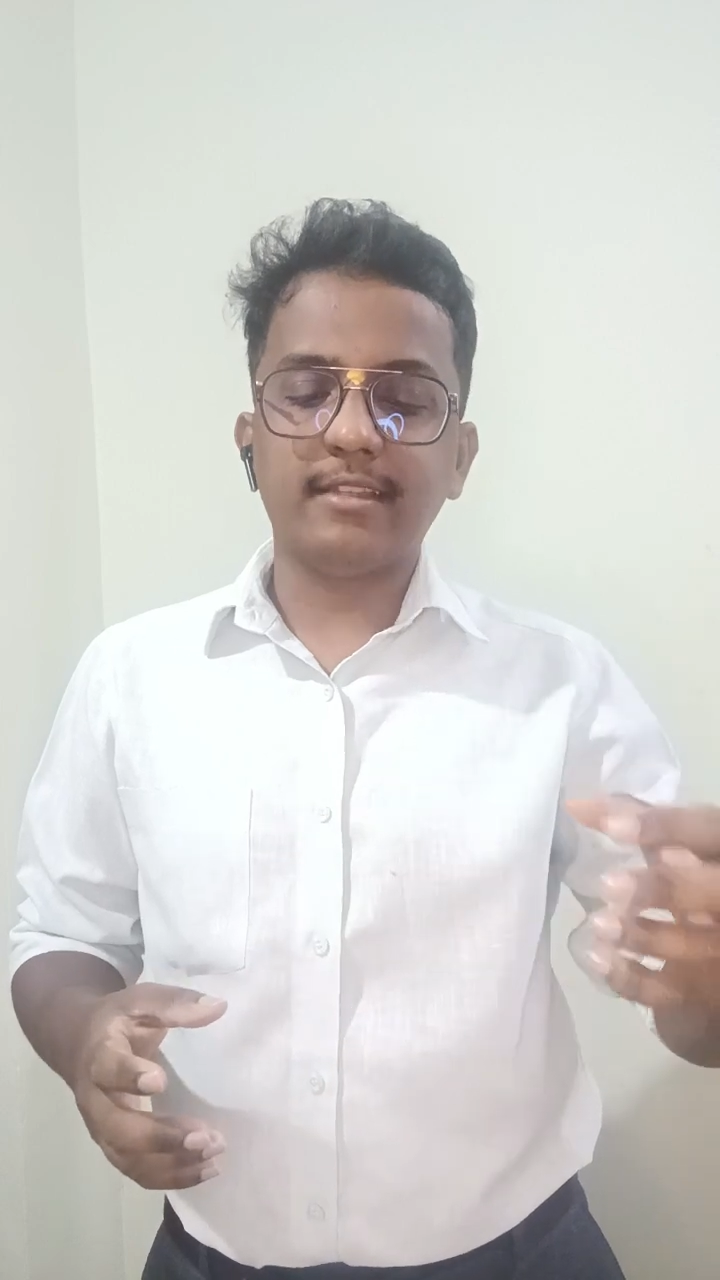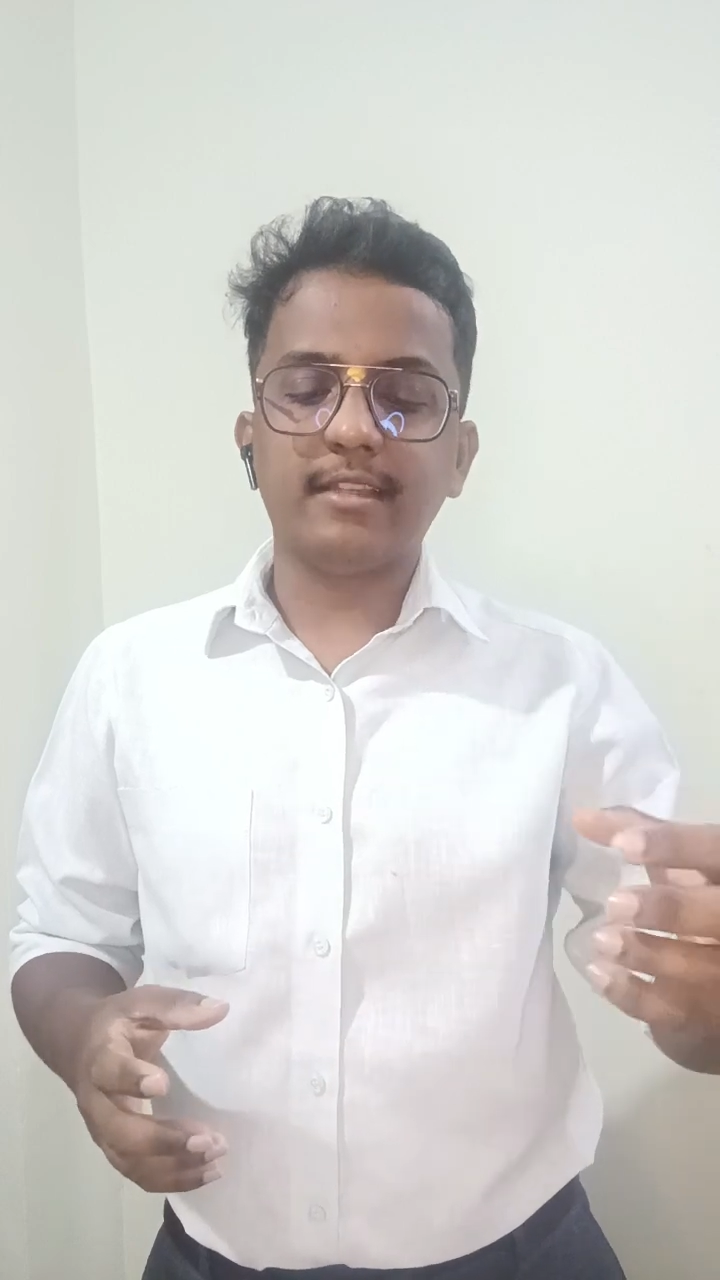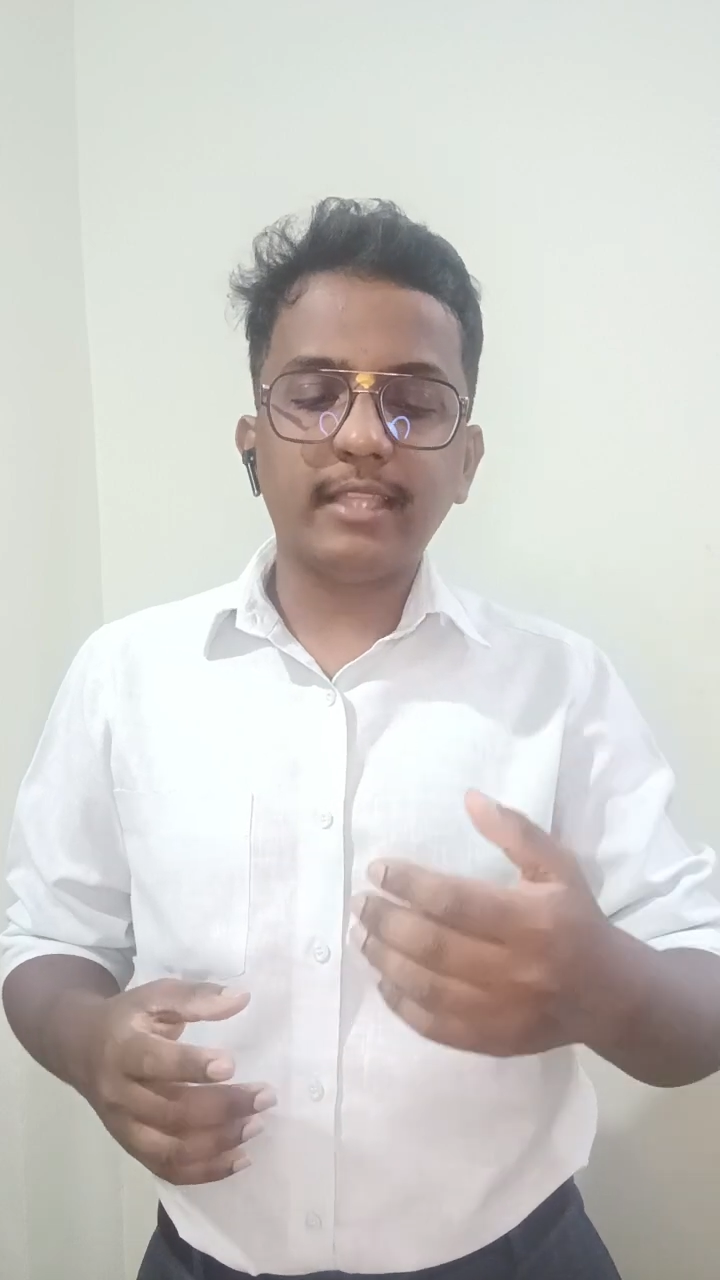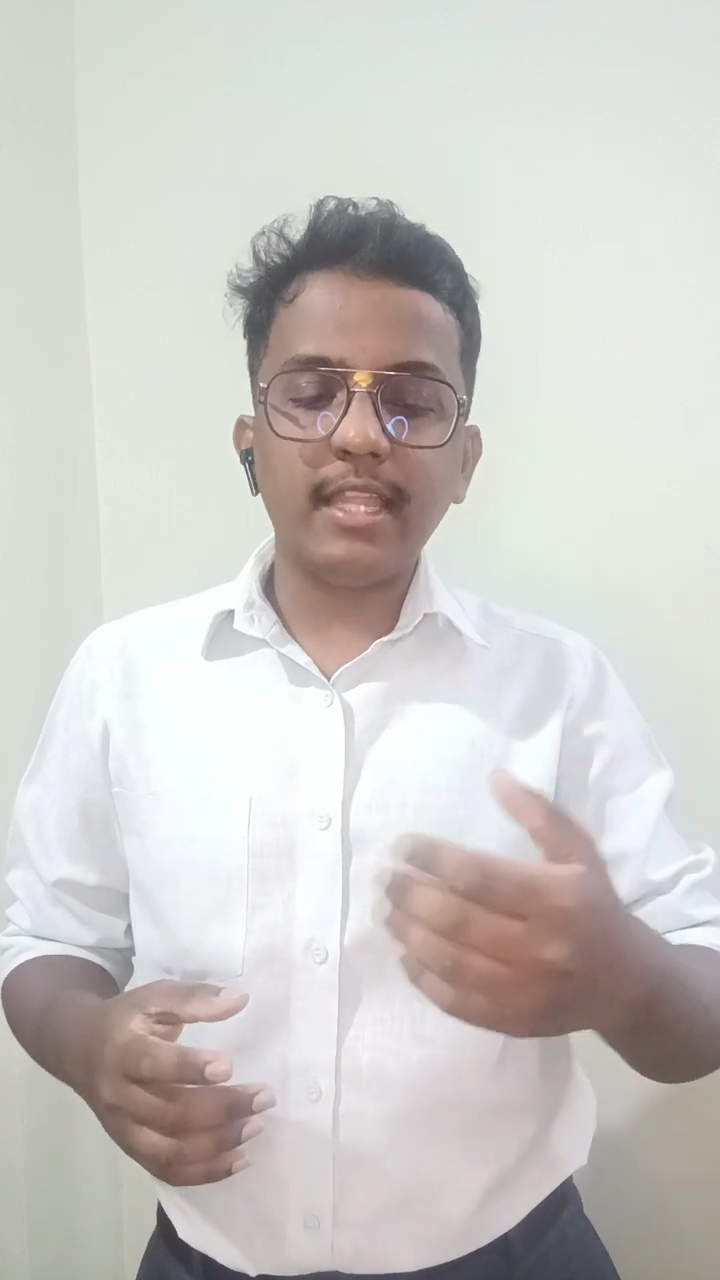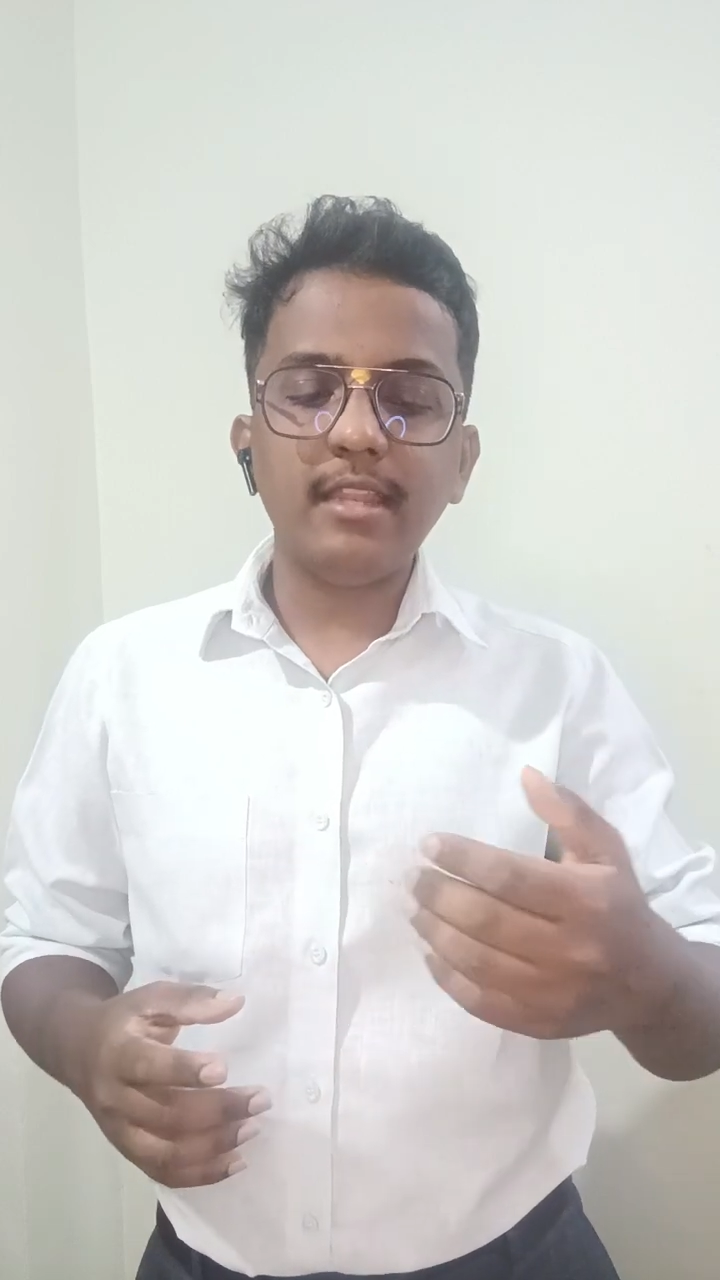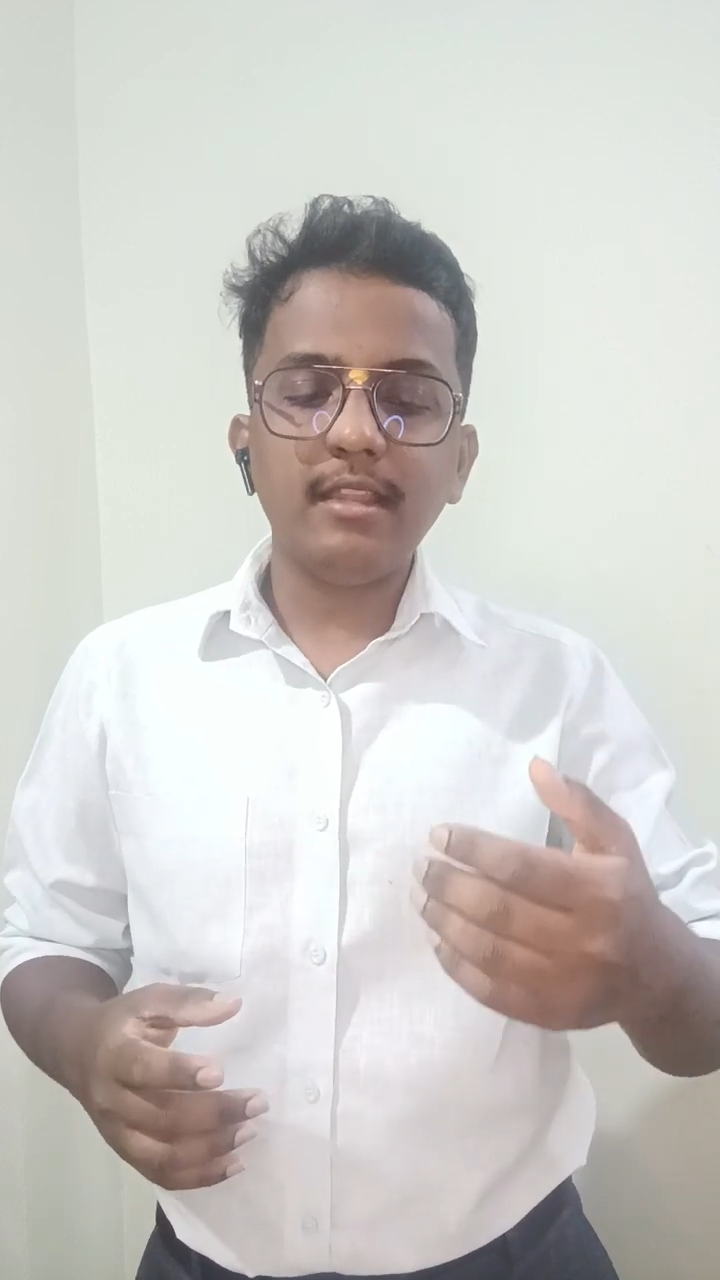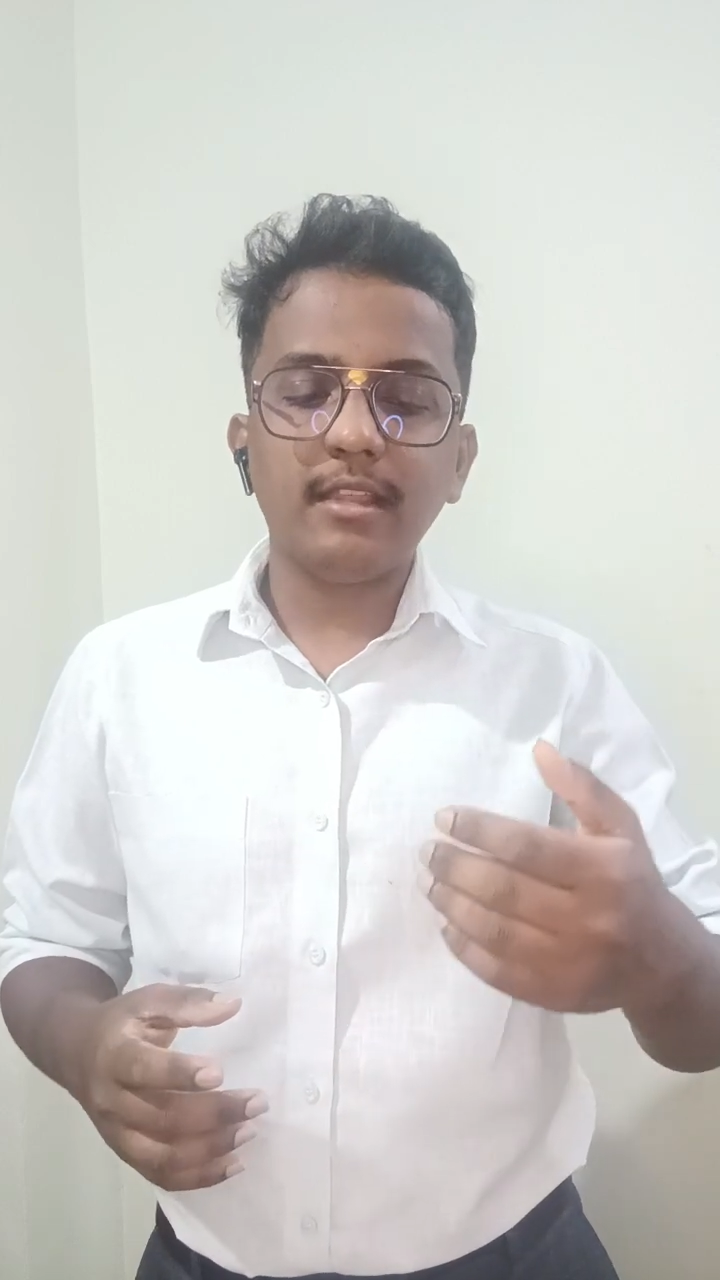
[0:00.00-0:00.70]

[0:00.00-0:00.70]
then